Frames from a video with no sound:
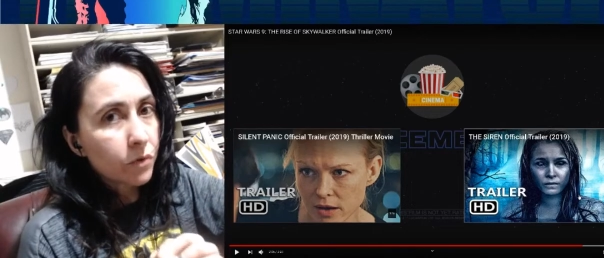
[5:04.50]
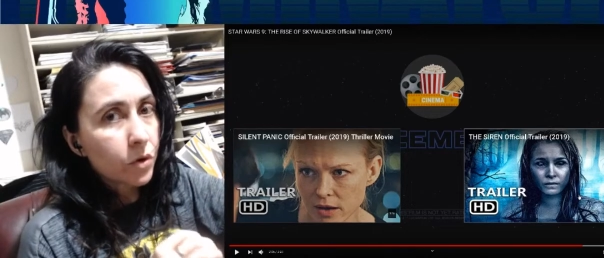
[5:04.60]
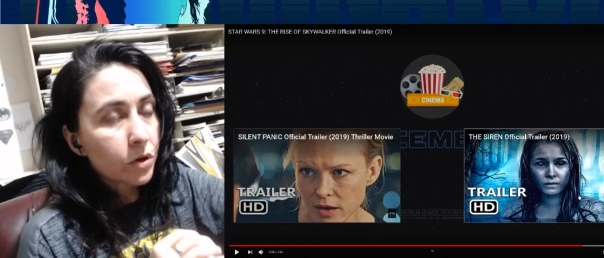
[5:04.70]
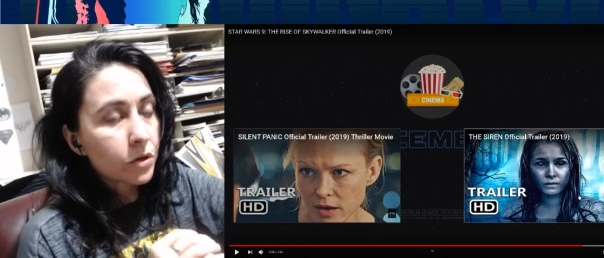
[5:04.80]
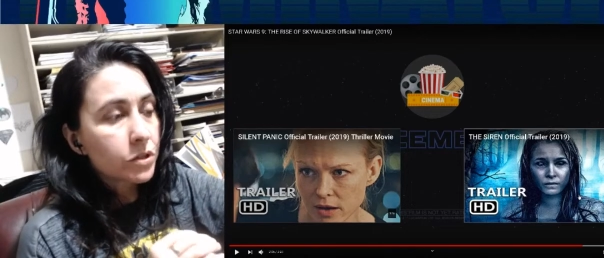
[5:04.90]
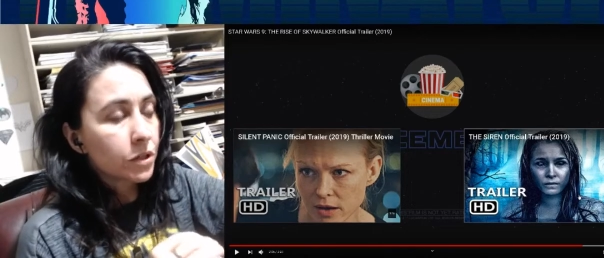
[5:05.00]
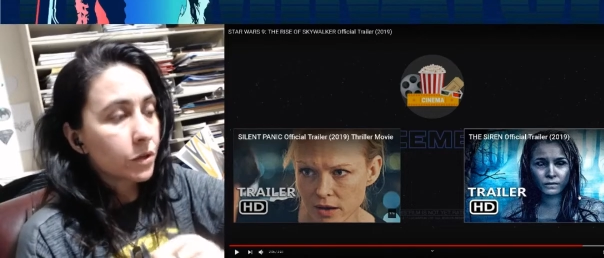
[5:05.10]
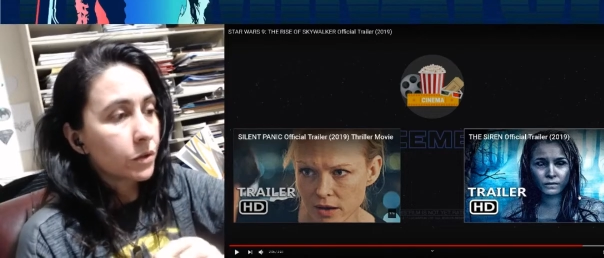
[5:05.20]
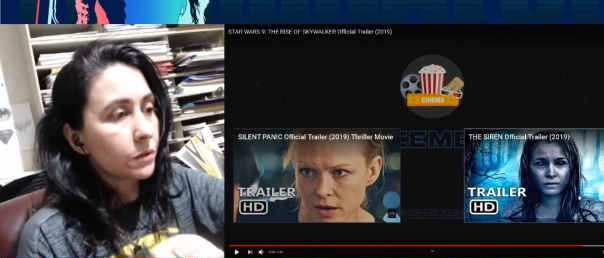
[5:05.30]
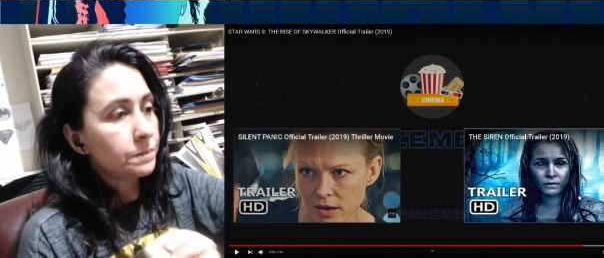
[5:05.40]
Speaker 1: for,
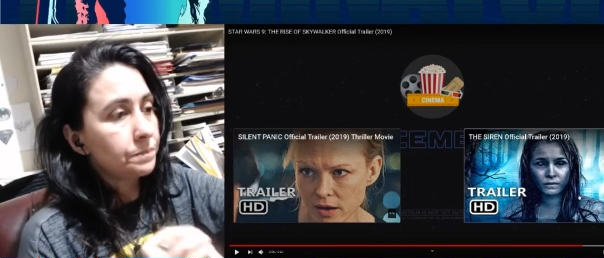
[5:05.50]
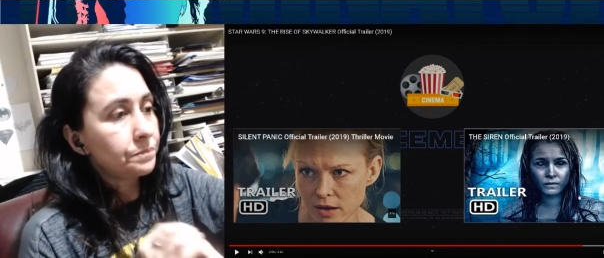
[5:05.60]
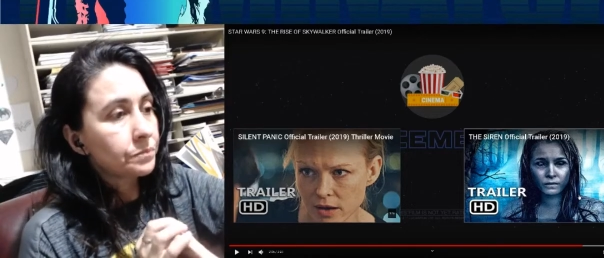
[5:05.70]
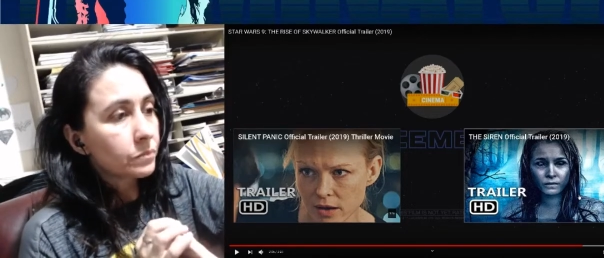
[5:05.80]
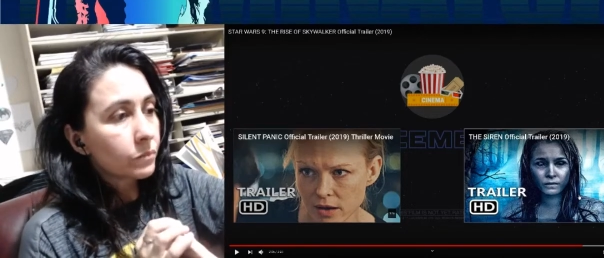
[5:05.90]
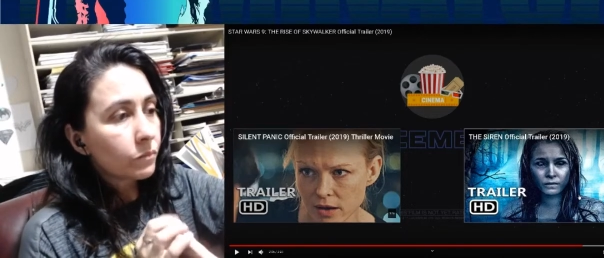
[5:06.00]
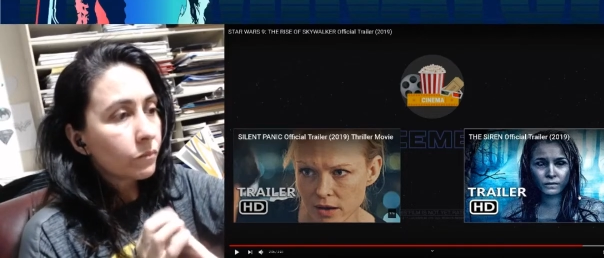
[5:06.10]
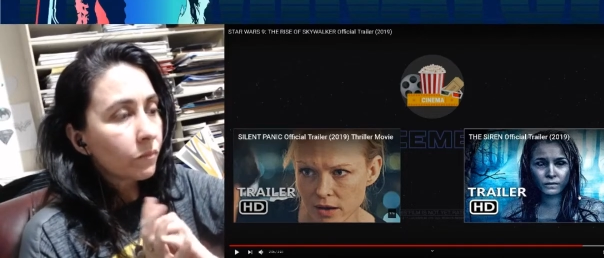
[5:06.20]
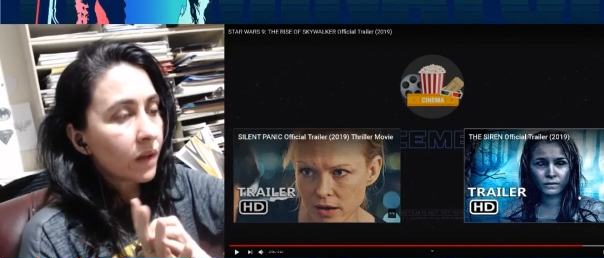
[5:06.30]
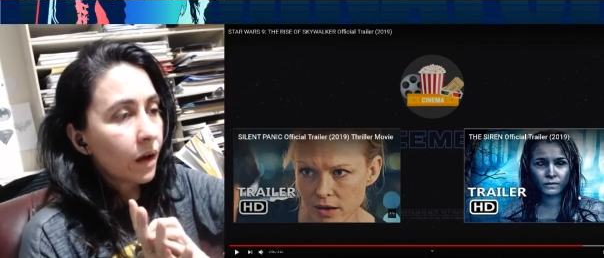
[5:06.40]
so
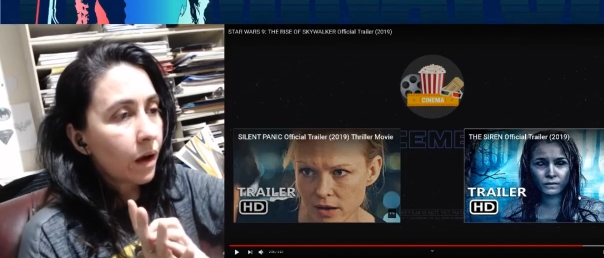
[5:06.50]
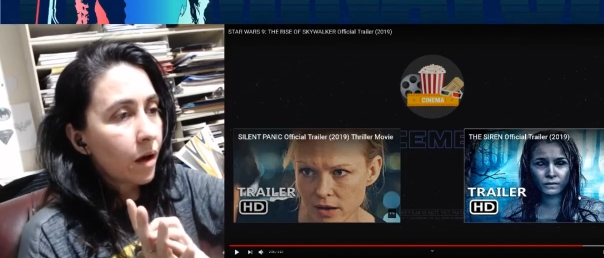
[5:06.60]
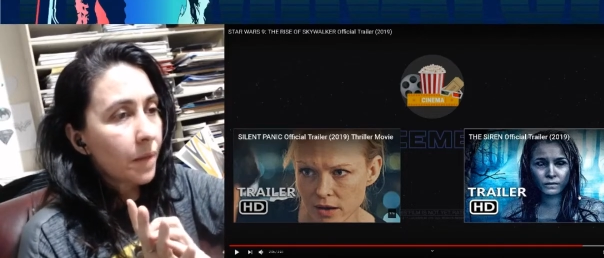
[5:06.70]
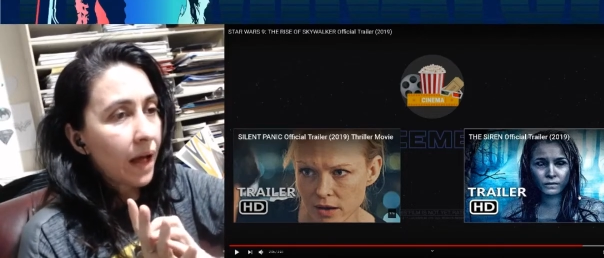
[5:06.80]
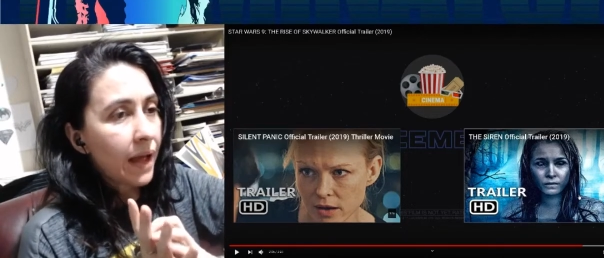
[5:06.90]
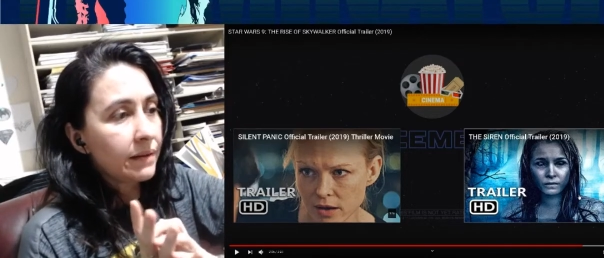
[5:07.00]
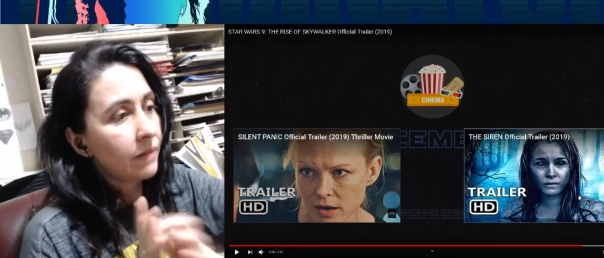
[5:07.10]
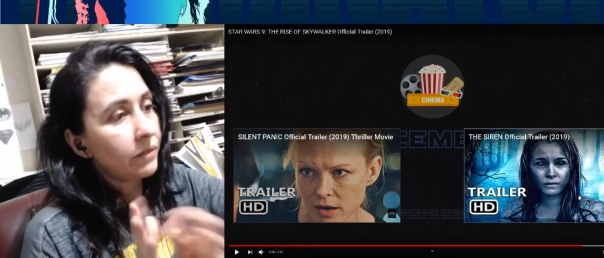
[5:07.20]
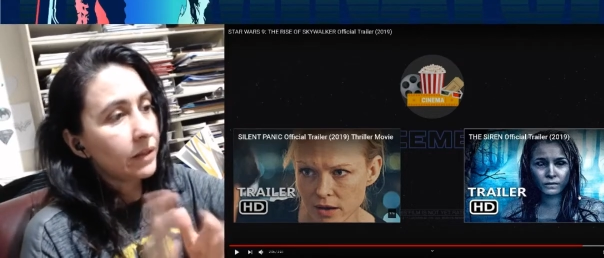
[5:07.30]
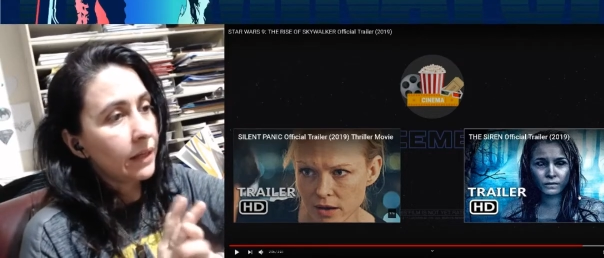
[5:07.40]
I
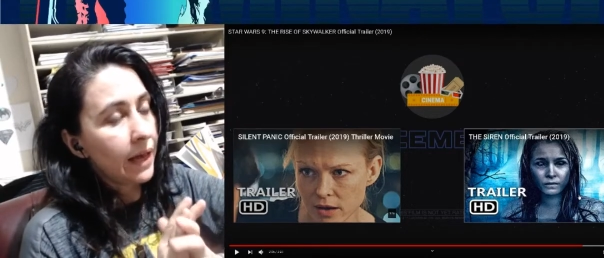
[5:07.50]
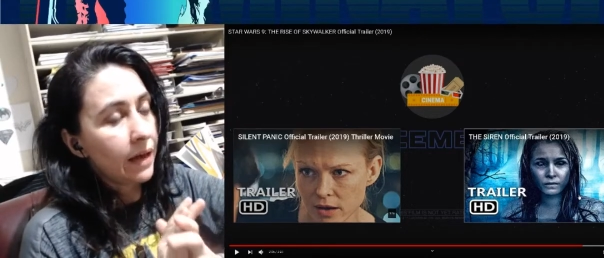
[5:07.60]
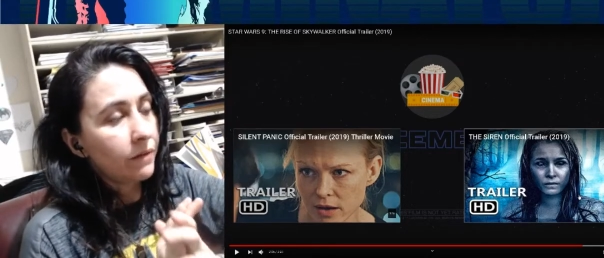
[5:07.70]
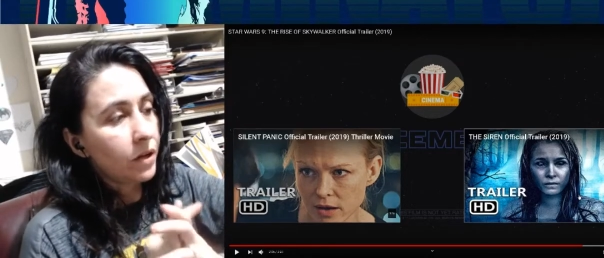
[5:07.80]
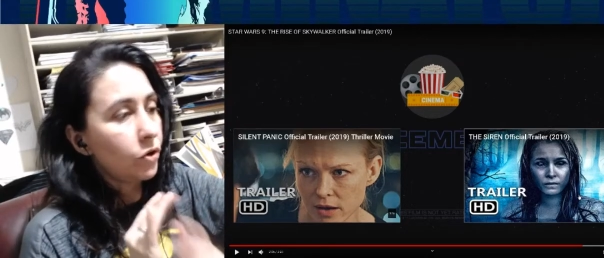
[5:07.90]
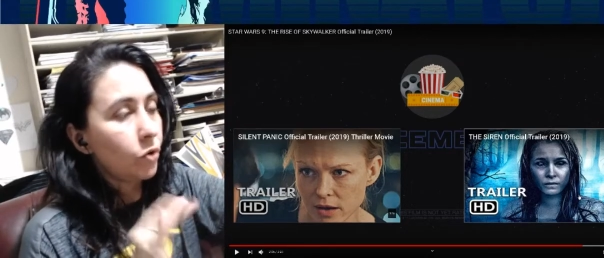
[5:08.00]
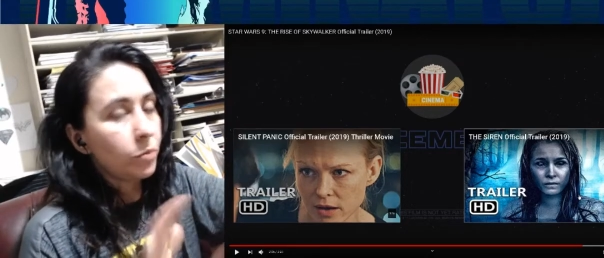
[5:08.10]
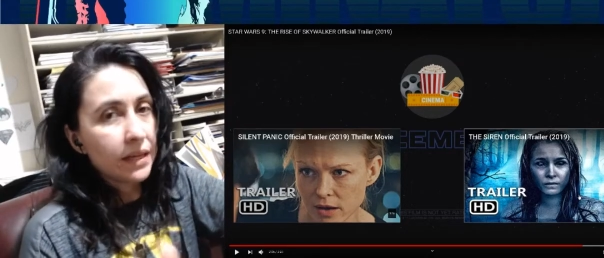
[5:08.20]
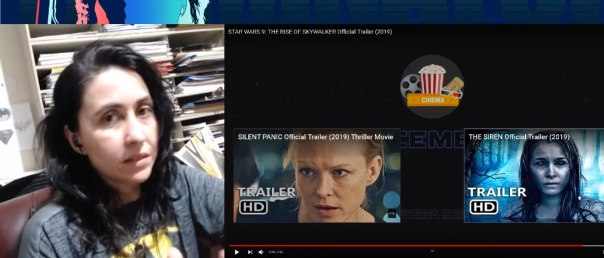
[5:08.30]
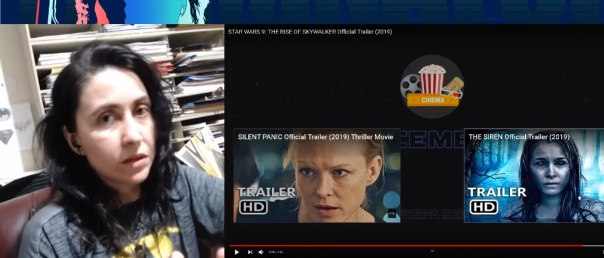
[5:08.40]
definitely have no
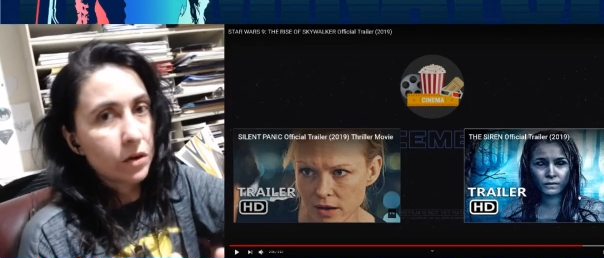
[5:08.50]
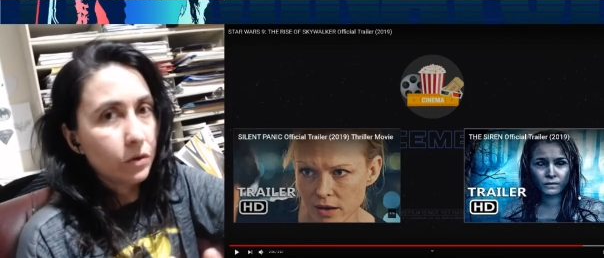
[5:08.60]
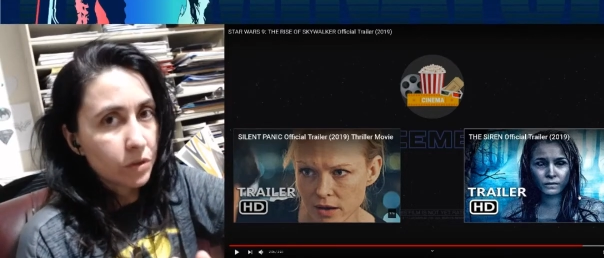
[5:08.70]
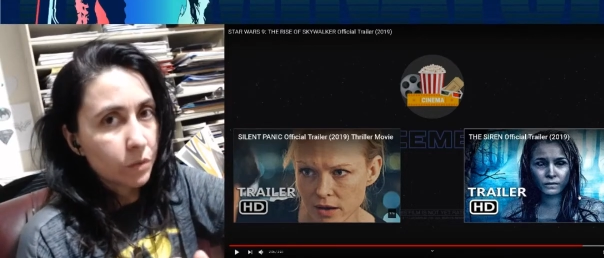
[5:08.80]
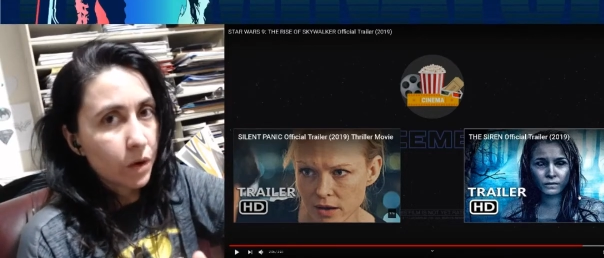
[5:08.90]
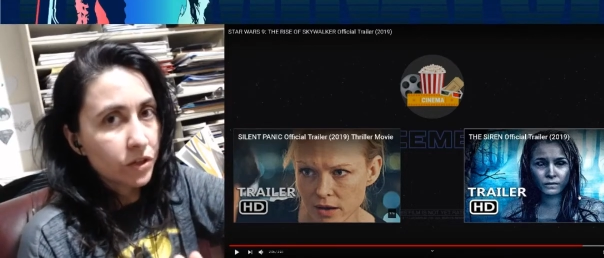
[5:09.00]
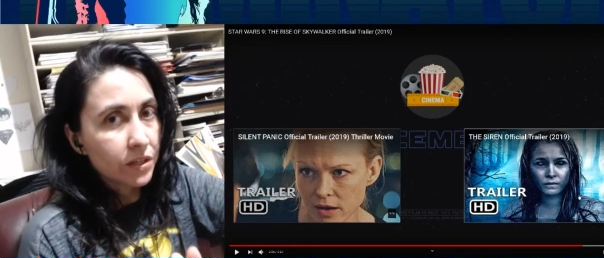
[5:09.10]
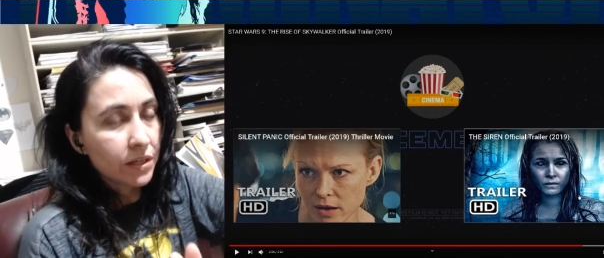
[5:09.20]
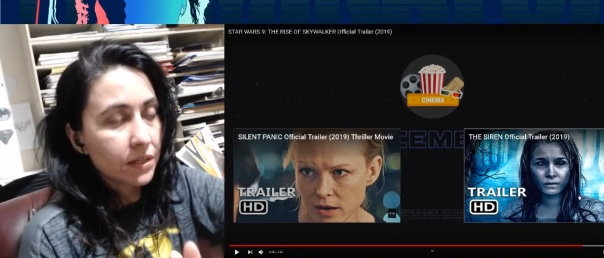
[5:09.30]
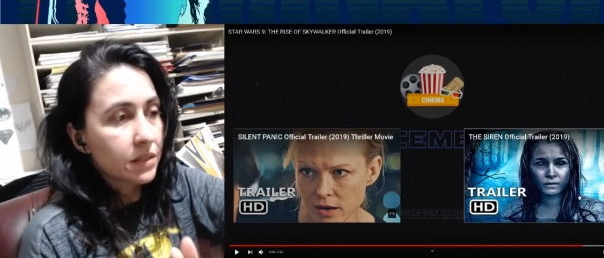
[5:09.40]
plans at all to watch
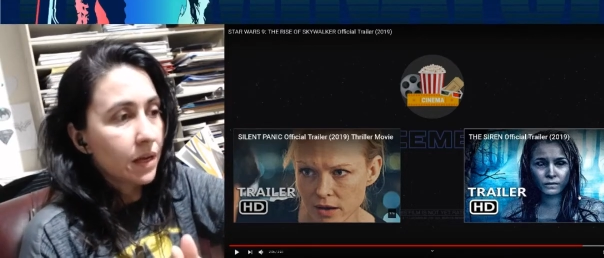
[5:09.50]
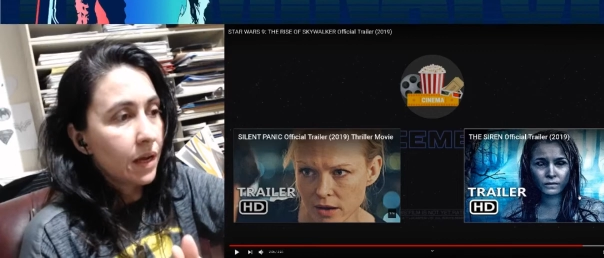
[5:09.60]
this.